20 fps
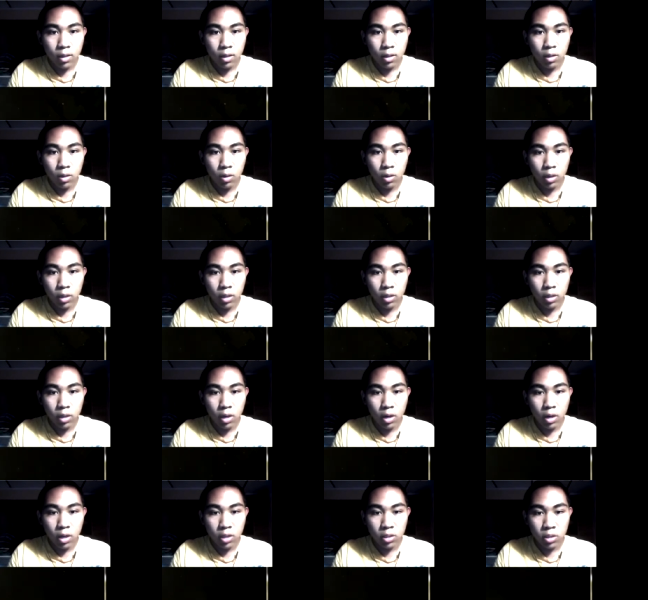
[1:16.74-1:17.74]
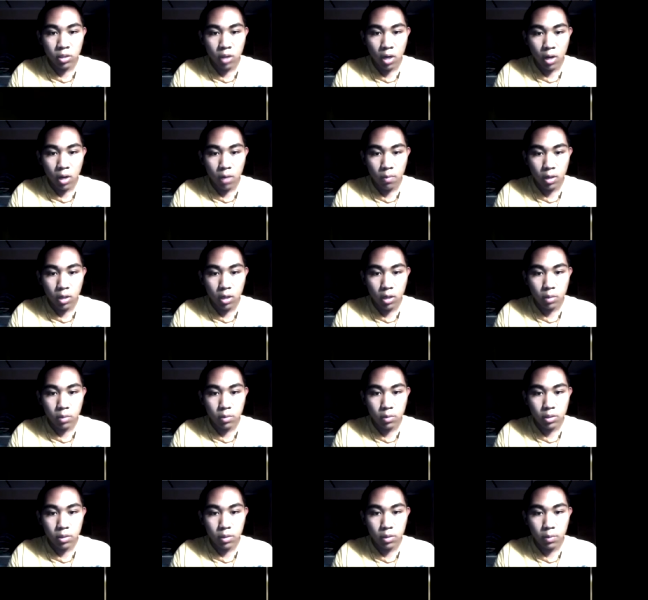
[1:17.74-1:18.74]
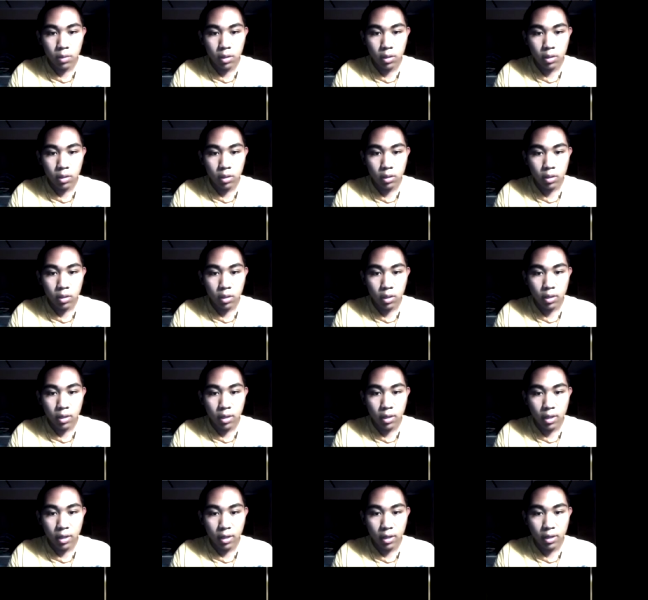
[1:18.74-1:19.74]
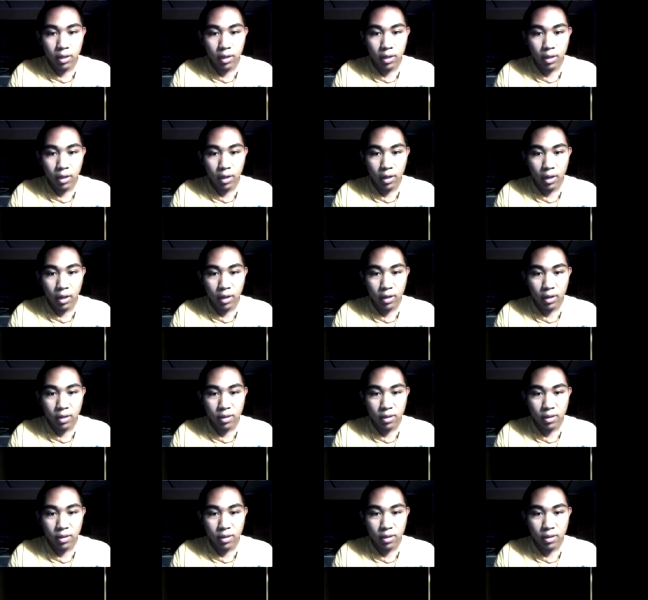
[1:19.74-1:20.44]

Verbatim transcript: Look at the night sky, my neighbor's Timothy. Na na na na na na.